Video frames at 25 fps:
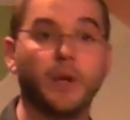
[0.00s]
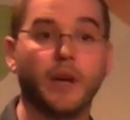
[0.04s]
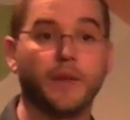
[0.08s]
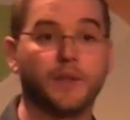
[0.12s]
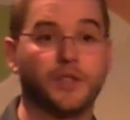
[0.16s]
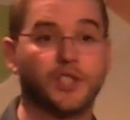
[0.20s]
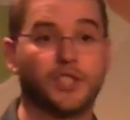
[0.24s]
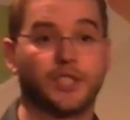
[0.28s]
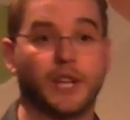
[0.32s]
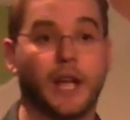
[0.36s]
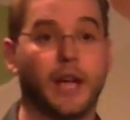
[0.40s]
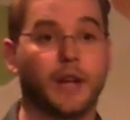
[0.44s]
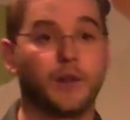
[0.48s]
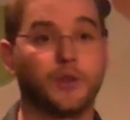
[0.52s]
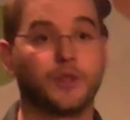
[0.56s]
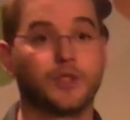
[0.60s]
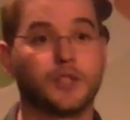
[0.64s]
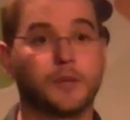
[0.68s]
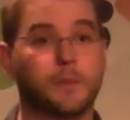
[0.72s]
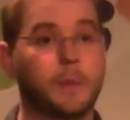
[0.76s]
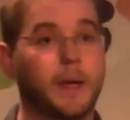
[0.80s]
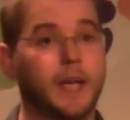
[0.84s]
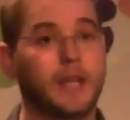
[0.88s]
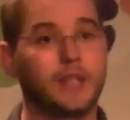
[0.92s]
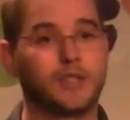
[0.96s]
We have
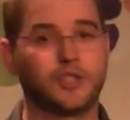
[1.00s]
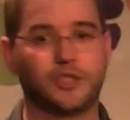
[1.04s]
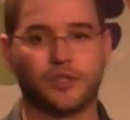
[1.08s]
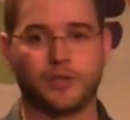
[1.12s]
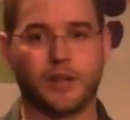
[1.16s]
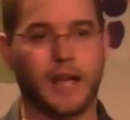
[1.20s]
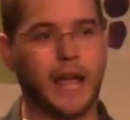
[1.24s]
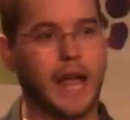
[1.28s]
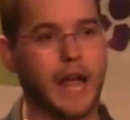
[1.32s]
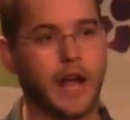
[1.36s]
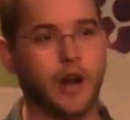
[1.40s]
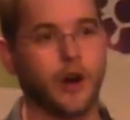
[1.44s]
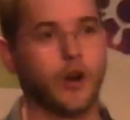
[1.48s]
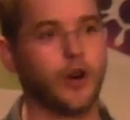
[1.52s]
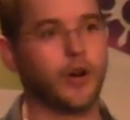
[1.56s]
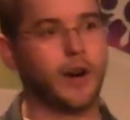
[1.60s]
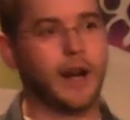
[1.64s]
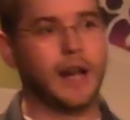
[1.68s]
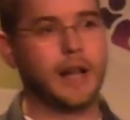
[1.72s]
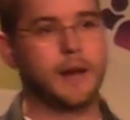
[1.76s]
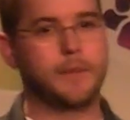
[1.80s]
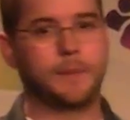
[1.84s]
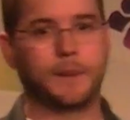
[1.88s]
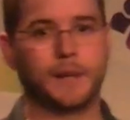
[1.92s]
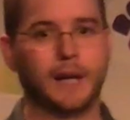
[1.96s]
standards-based Air
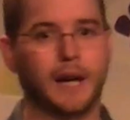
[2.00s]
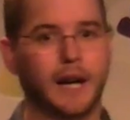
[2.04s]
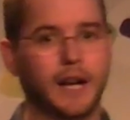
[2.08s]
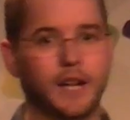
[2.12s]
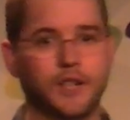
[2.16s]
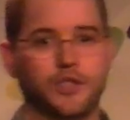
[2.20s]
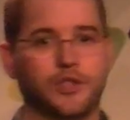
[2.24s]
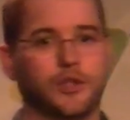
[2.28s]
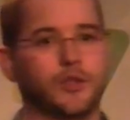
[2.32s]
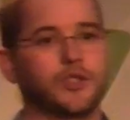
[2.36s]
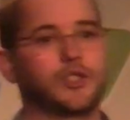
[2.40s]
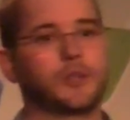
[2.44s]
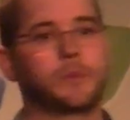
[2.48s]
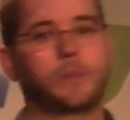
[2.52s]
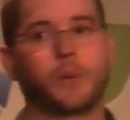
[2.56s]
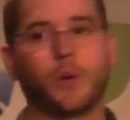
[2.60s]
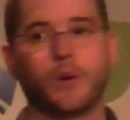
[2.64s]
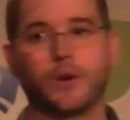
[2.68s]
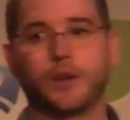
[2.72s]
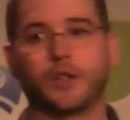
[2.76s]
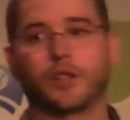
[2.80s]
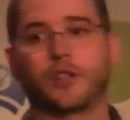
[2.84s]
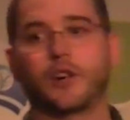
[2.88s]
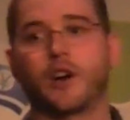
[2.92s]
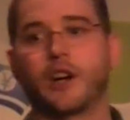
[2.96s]
APIs that are
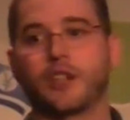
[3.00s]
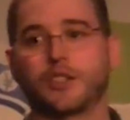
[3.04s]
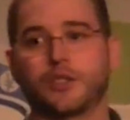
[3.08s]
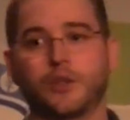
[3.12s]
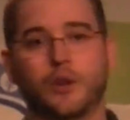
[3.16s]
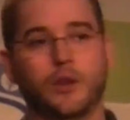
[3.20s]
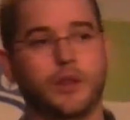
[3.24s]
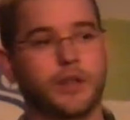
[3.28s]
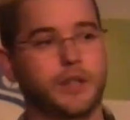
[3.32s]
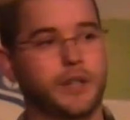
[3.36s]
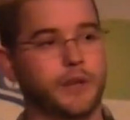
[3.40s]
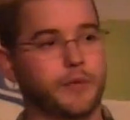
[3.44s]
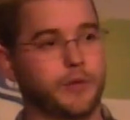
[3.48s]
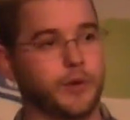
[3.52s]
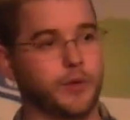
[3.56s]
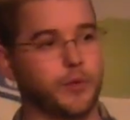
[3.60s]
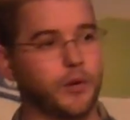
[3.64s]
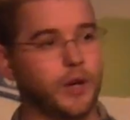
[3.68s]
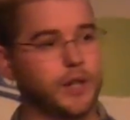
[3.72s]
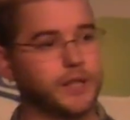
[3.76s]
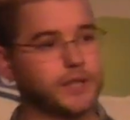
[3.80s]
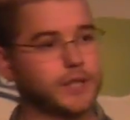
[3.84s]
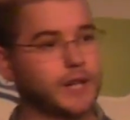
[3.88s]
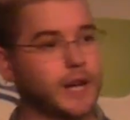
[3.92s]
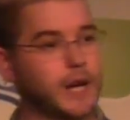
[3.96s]
supported across all the different
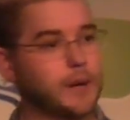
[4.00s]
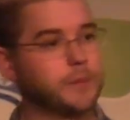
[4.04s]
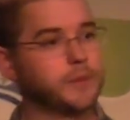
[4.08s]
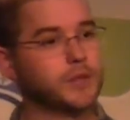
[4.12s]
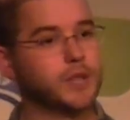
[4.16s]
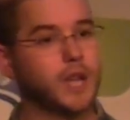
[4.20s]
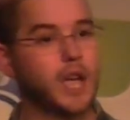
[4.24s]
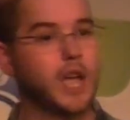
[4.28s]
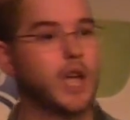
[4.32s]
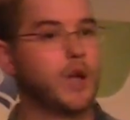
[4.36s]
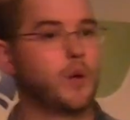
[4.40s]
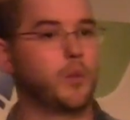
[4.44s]
runtimes.